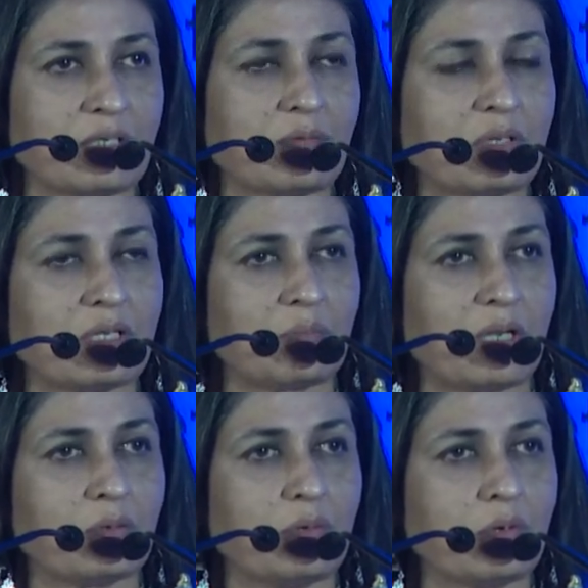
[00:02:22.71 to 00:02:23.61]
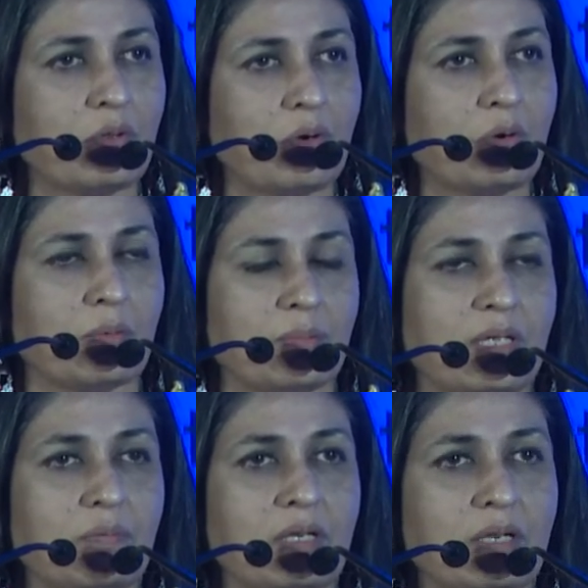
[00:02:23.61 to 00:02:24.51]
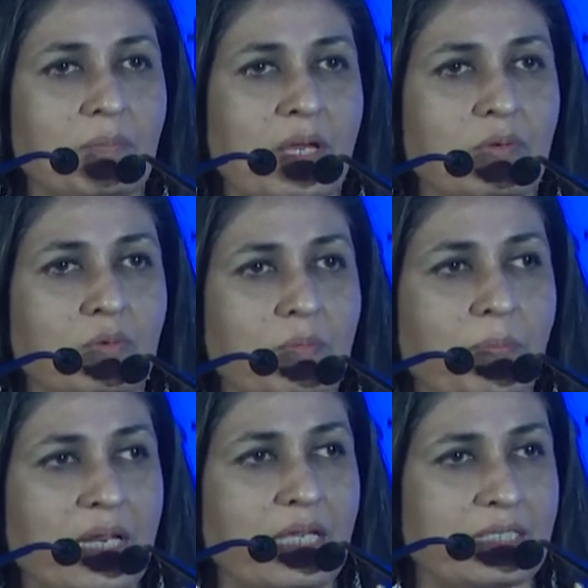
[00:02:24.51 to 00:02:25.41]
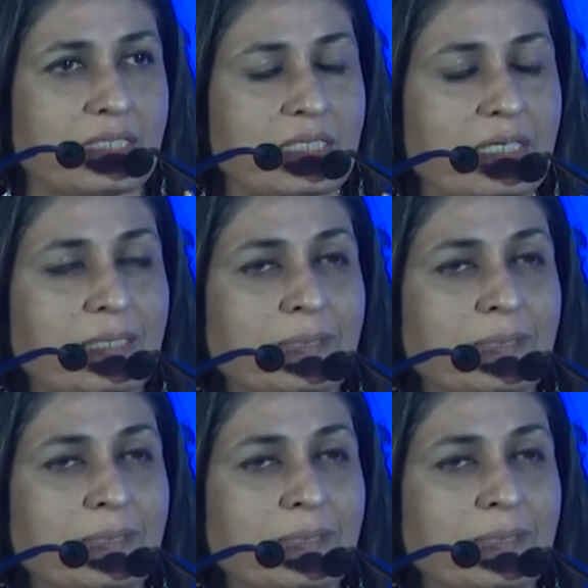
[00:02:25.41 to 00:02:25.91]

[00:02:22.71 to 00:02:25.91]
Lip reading: even at my own home, even in my own place.